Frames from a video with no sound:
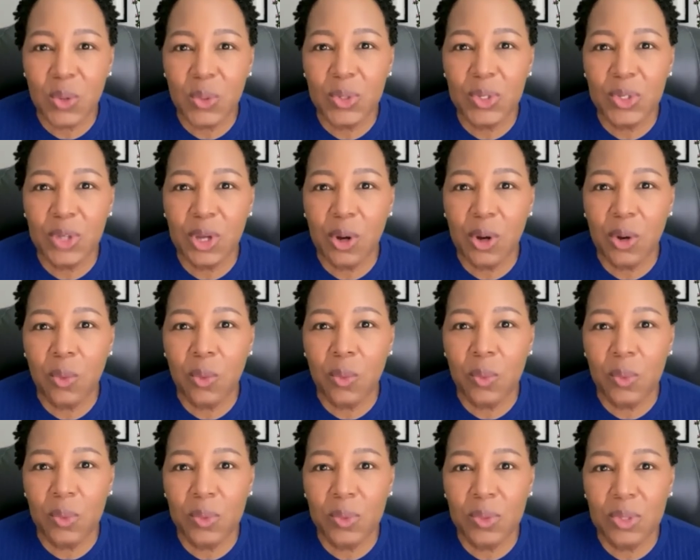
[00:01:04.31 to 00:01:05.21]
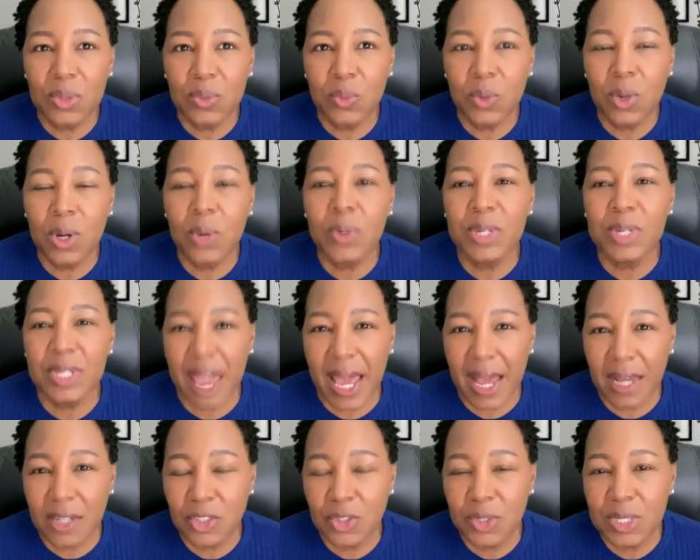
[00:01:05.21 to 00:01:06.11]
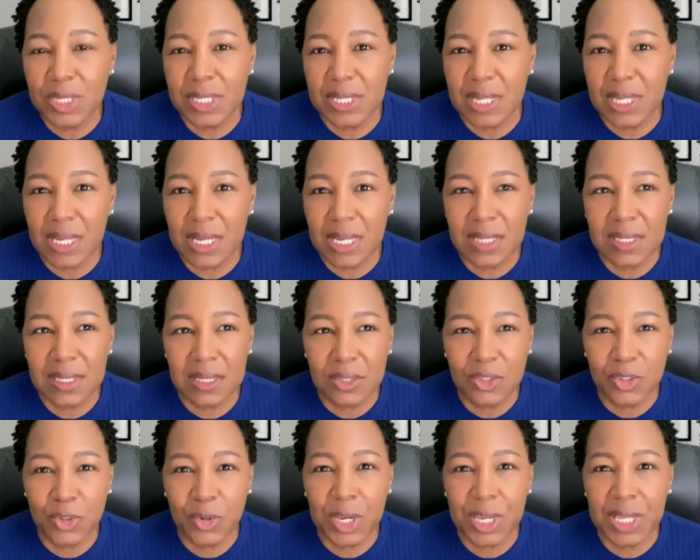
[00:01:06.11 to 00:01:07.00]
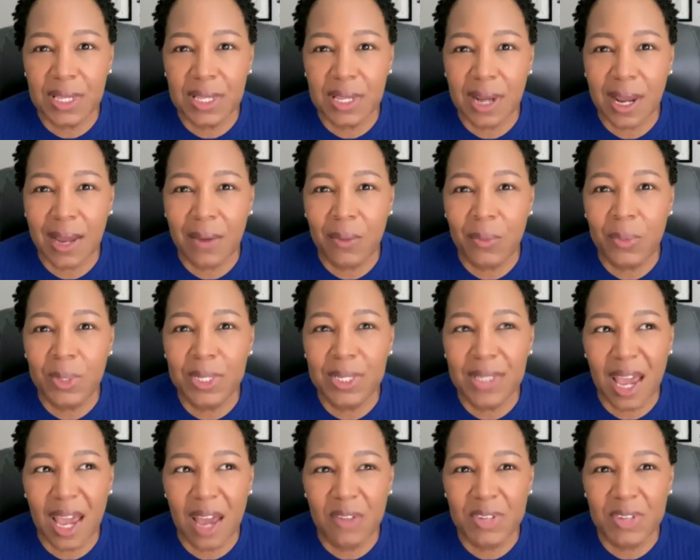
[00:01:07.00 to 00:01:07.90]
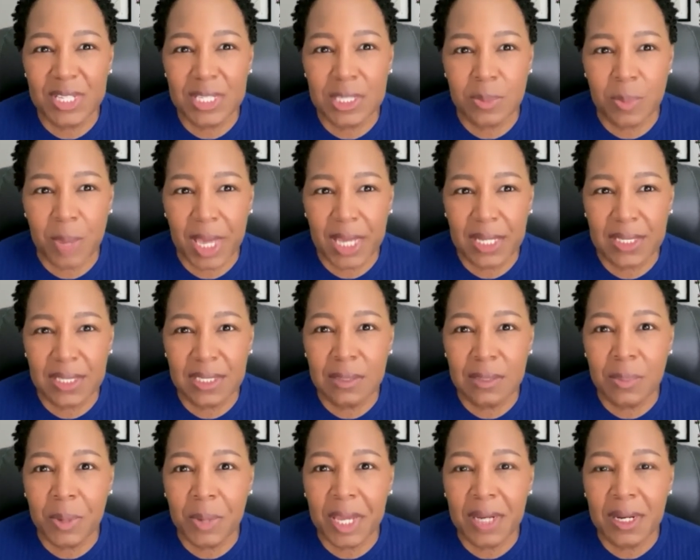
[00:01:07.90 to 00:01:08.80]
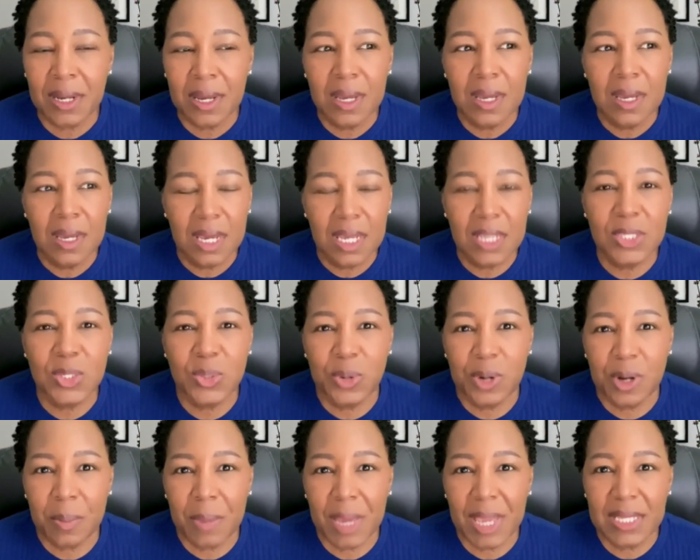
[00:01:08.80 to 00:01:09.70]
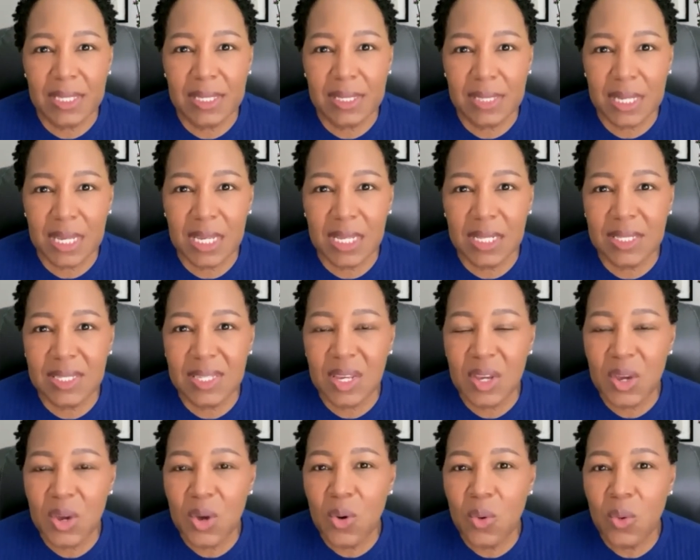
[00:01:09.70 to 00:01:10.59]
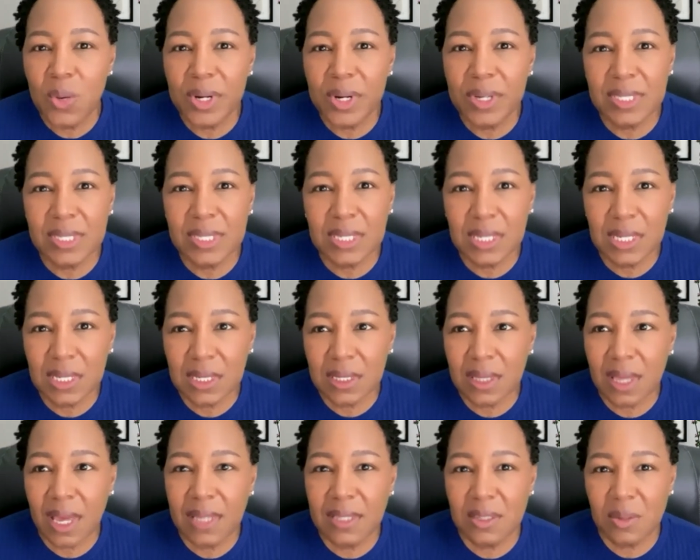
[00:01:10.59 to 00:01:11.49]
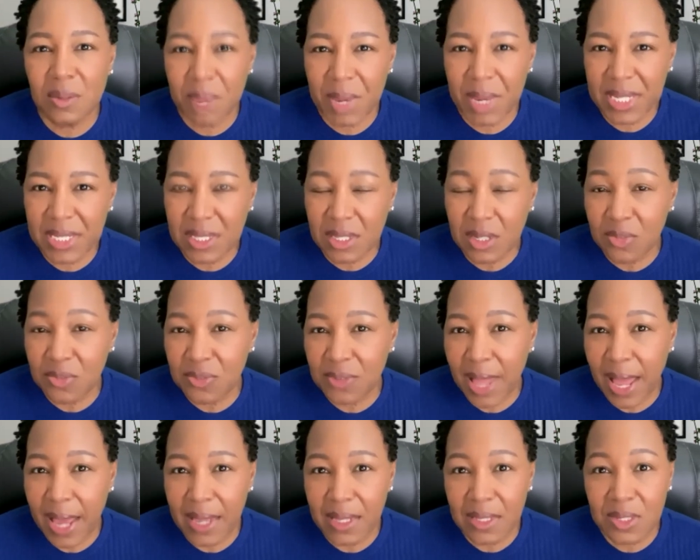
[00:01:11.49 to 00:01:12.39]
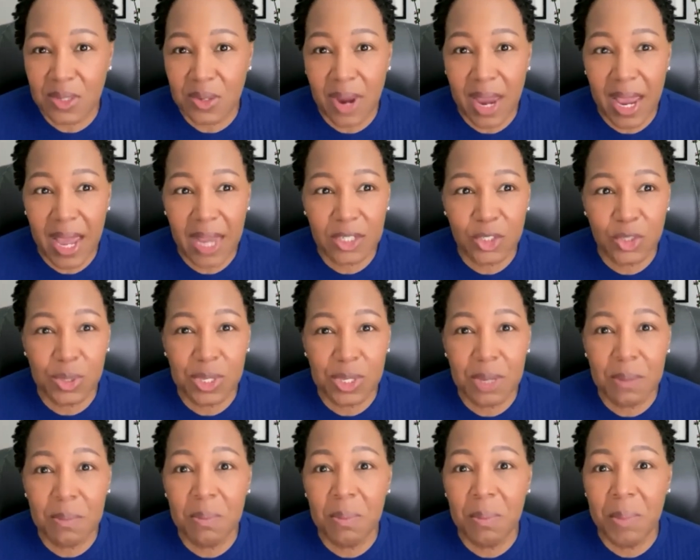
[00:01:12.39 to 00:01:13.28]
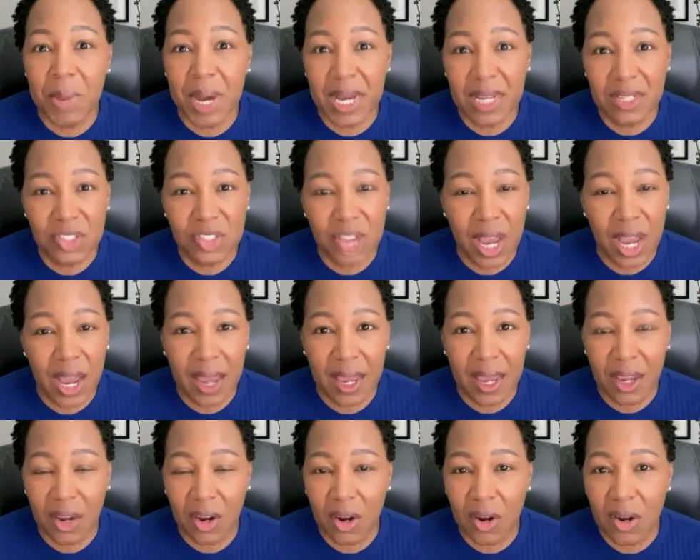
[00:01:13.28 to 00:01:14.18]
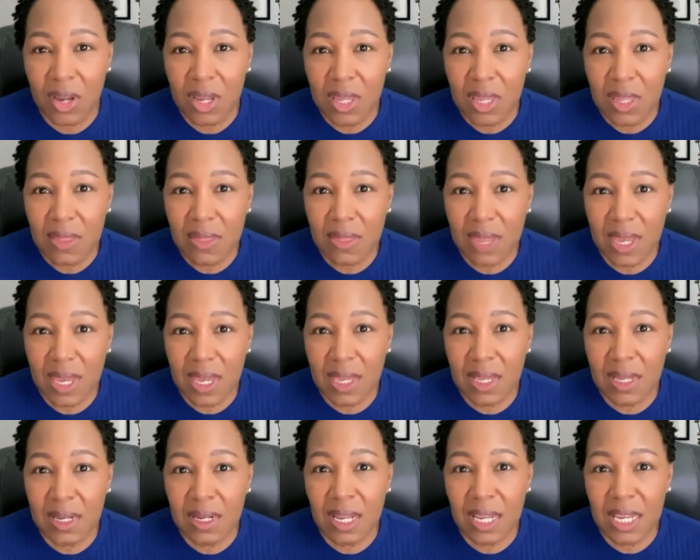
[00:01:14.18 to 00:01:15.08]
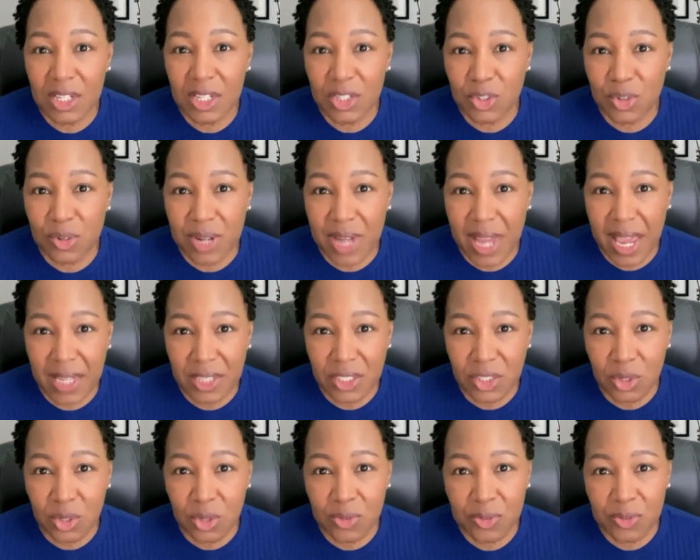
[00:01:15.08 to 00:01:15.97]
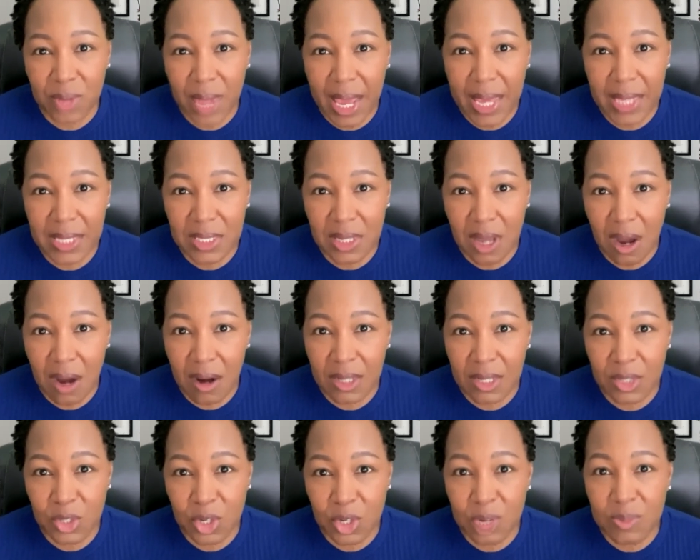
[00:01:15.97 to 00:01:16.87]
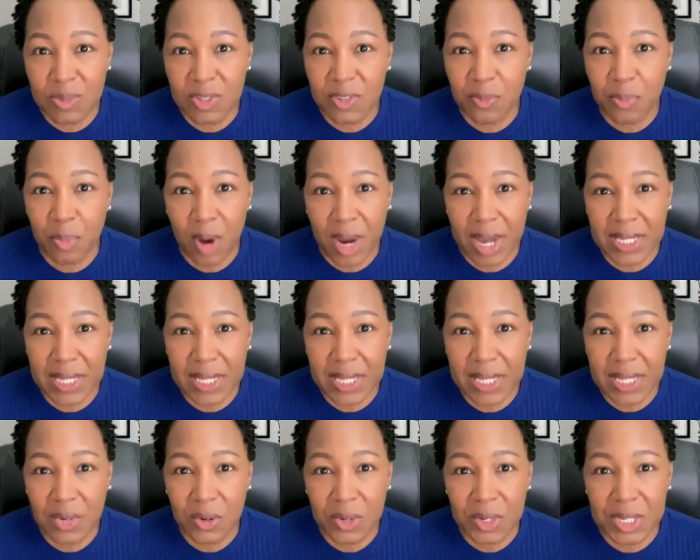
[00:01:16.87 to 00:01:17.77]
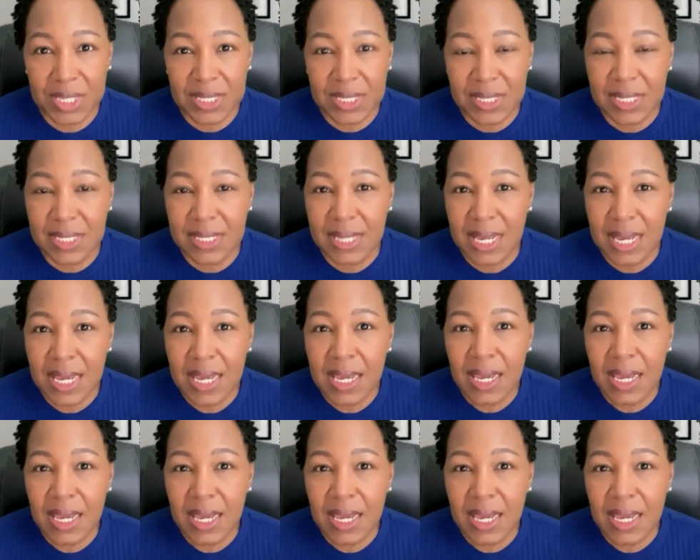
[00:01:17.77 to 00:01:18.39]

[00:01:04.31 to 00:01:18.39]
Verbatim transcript: you know what we're actually seeing is a trend that I wouldn't have expected, but it sort of makes sense. We're seeing that domestic flights are actually much higher than international flights are in terms of price increases.